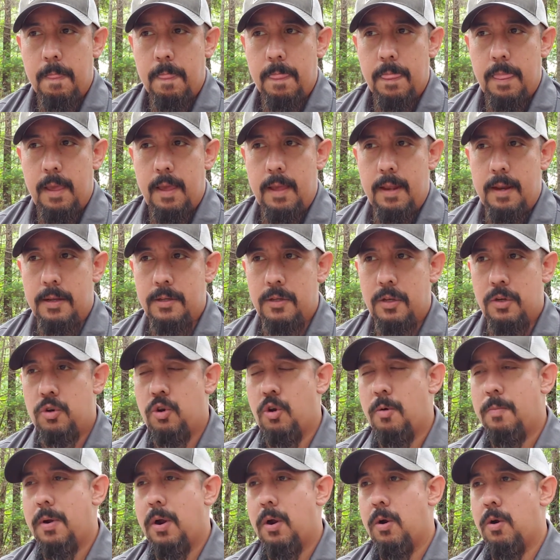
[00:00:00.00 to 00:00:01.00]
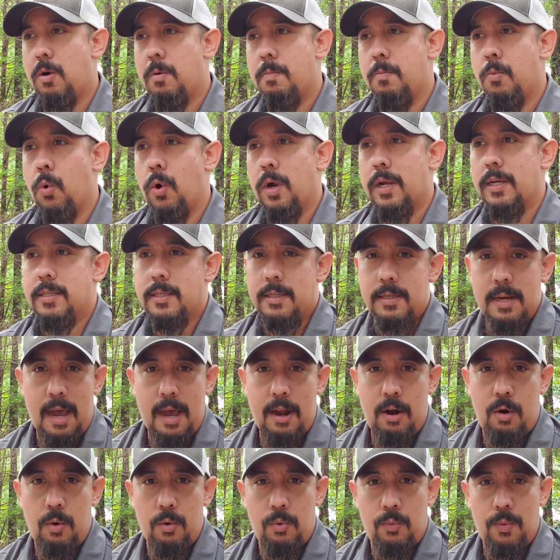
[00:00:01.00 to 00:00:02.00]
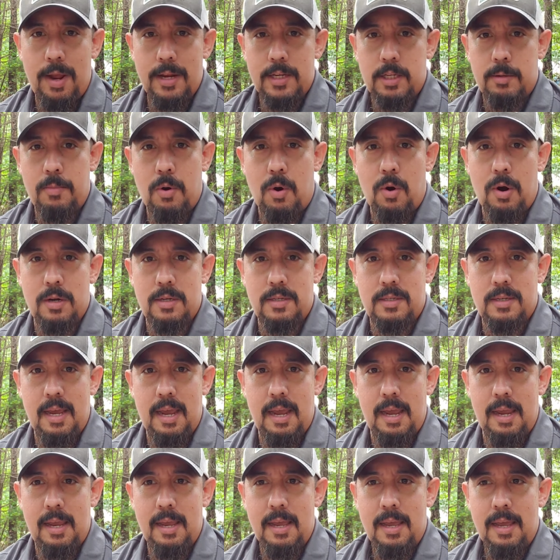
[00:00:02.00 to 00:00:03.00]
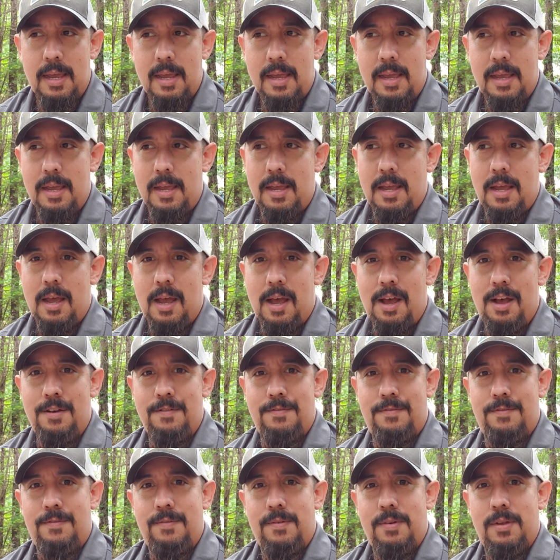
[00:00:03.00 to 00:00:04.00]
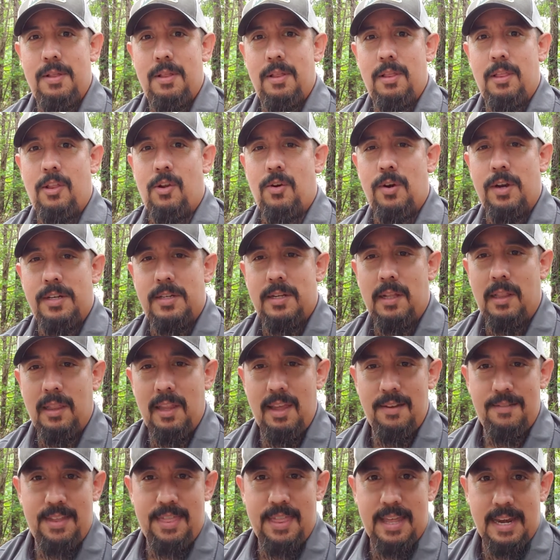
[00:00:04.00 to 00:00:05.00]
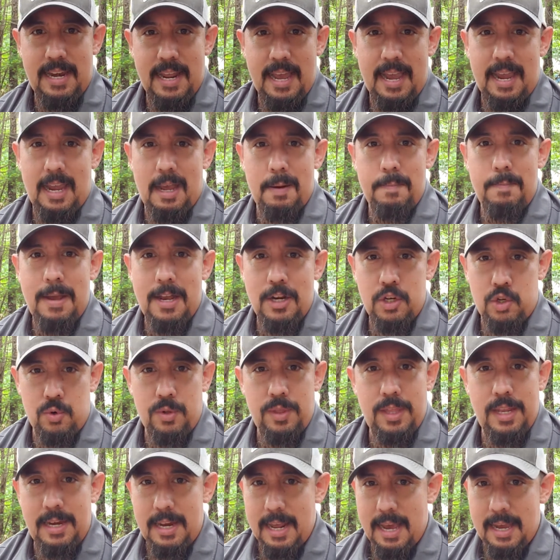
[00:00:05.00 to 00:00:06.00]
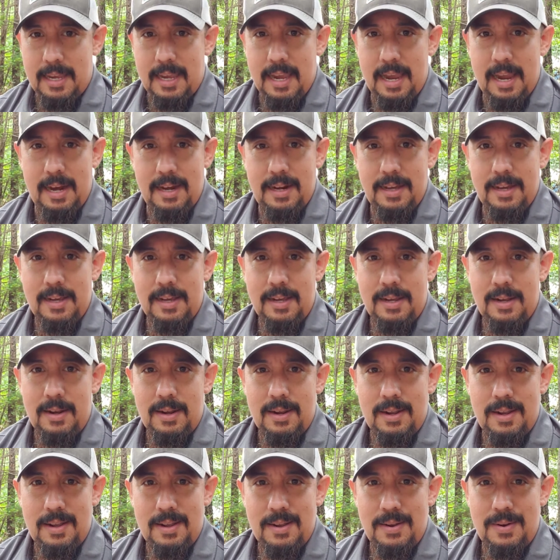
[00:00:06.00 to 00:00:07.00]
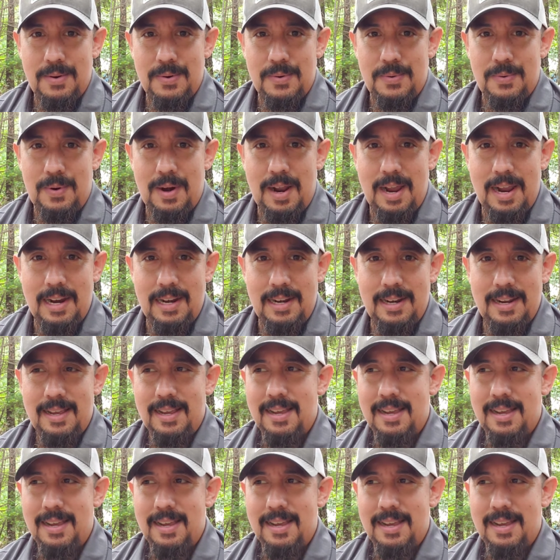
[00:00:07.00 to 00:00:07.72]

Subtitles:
And as the term I heard Morgan Snyder with Ransom Heart say, of learning to live in the day and measure in the decade, right?